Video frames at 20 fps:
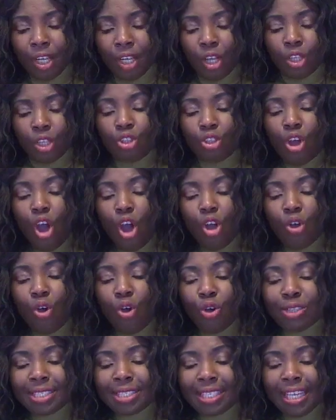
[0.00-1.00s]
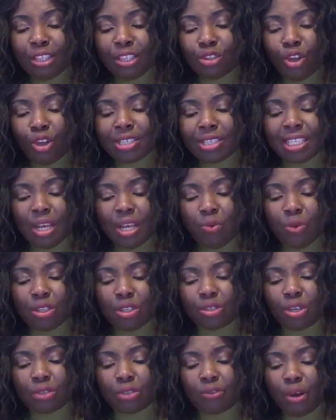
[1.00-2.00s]
No good thing does he
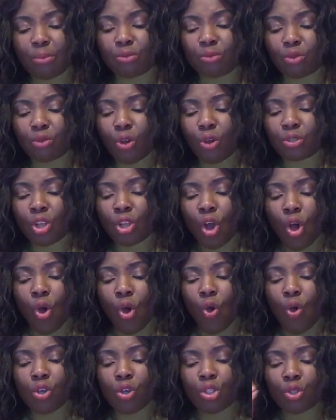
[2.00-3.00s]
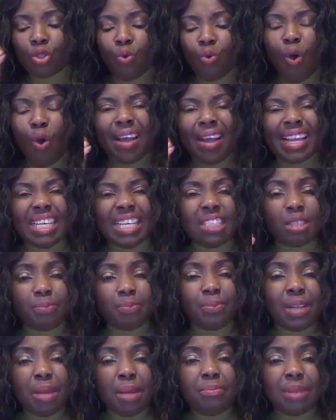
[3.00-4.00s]
withhold from those whose walk is
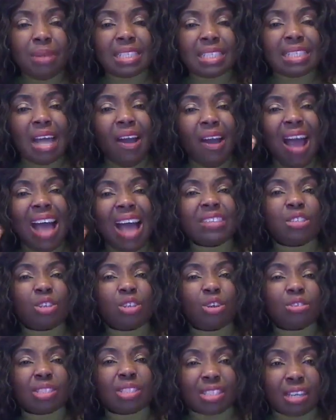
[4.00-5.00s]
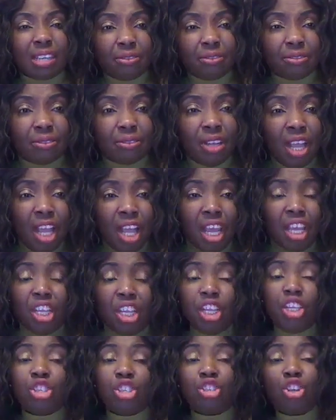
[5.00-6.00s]
blameless. Now ask yourself,
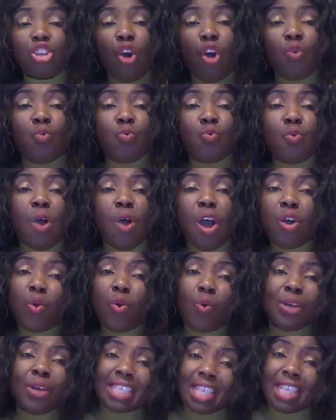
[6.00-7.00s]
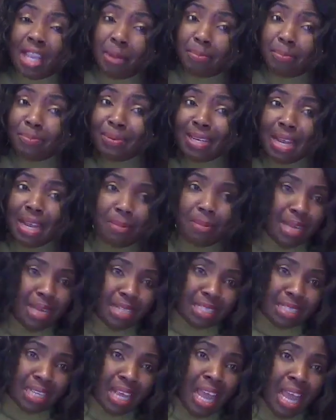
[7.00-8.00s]
is your walk with him
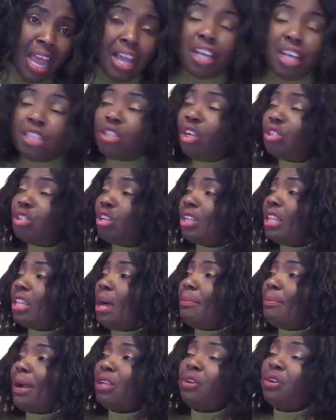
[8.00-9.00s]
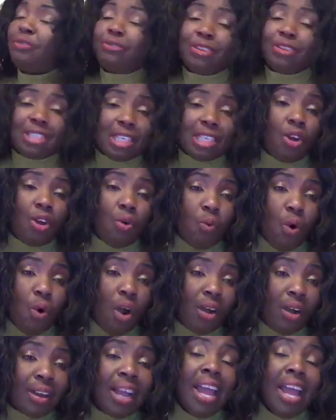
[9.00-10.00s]
blameless? He's not talking about your physical
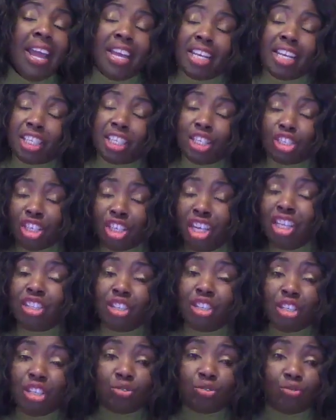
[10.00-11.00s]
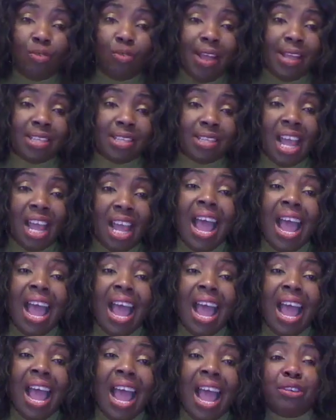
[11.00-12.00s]
work. It is in this race. Are
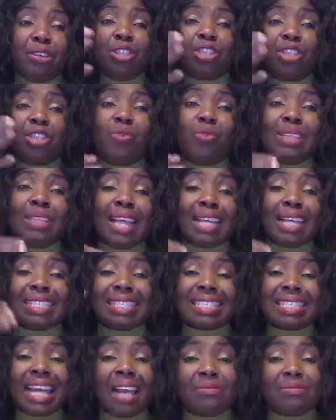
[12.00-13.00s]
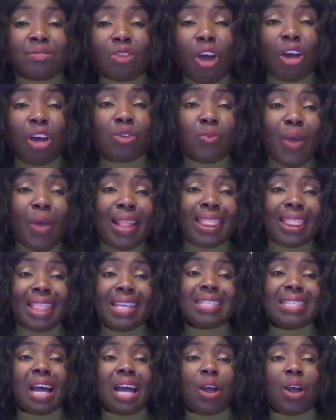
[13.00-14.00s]
you the one that serves God when things
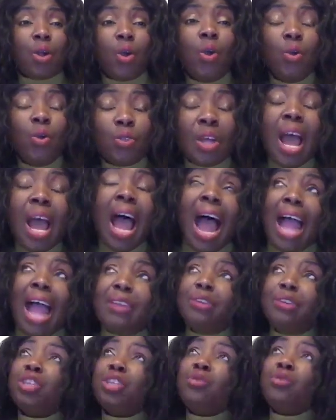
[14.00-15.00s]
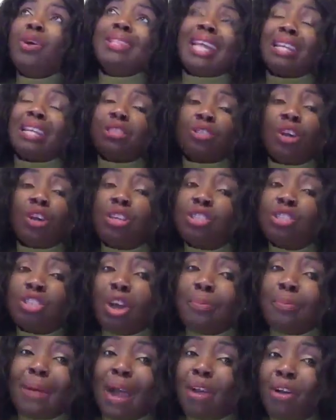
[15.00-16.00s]
are good? Are you the one that turns your
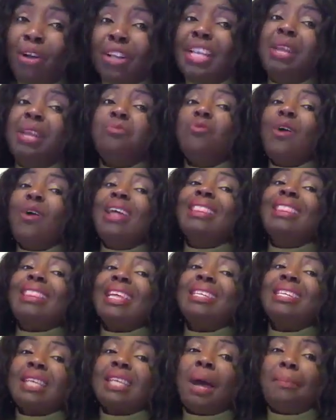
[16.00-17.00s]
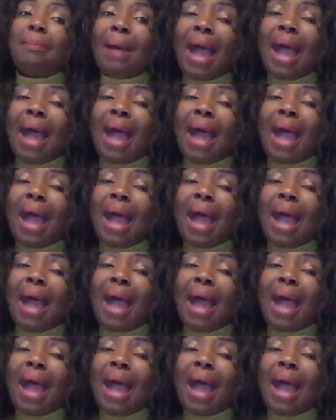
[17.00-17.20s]
back on him when things are bad?